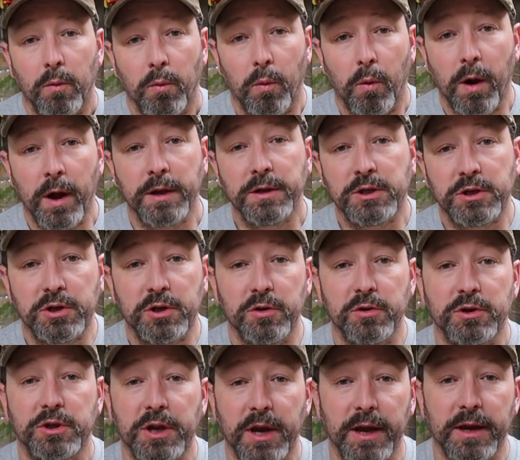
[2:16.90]
Once
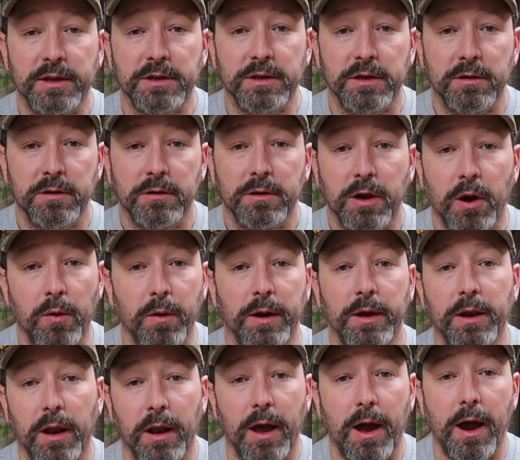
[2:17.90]
your chicks go
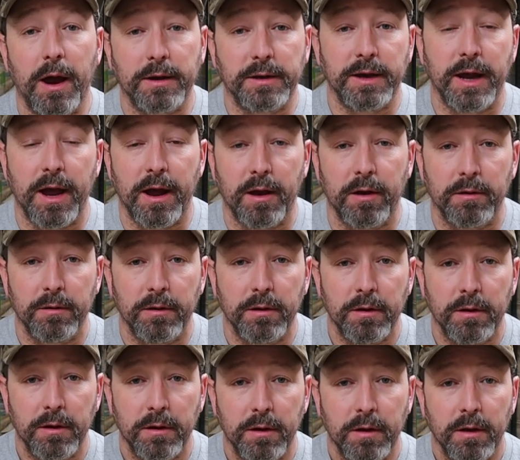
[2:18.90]
into lockdown,
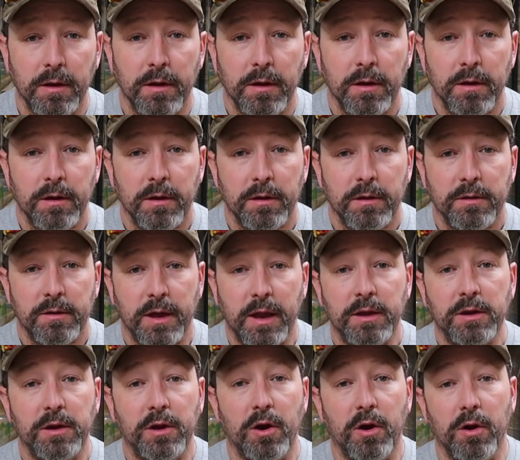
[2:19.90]

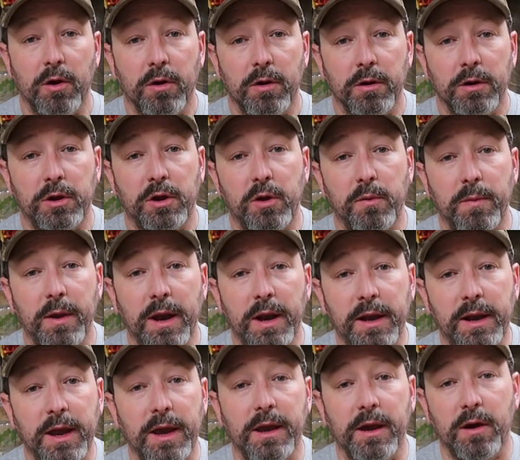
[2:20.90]
then your
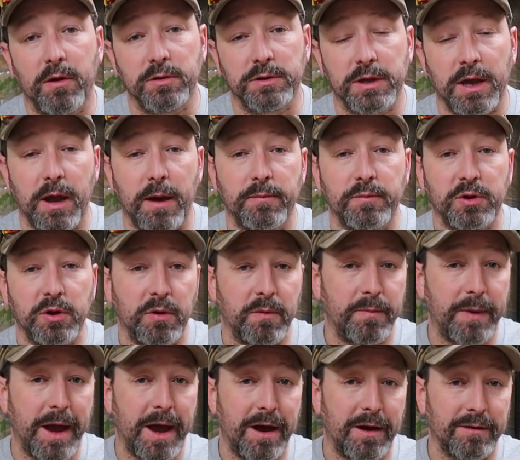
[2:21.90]
humidity goes up to
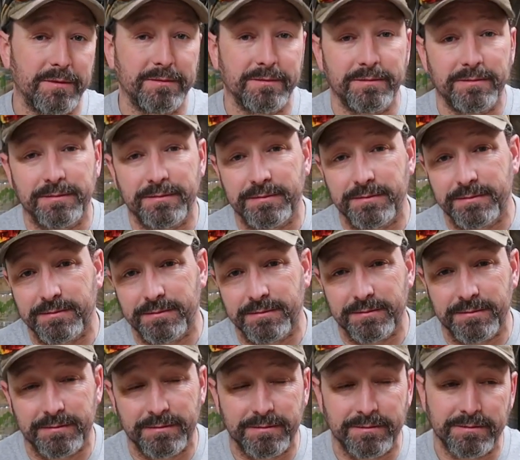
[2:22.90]
about,
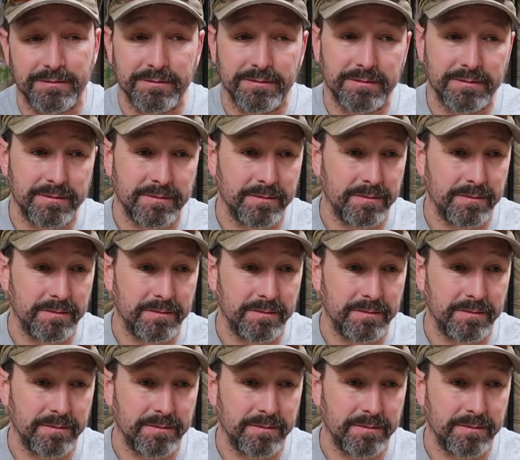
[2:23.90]
I'm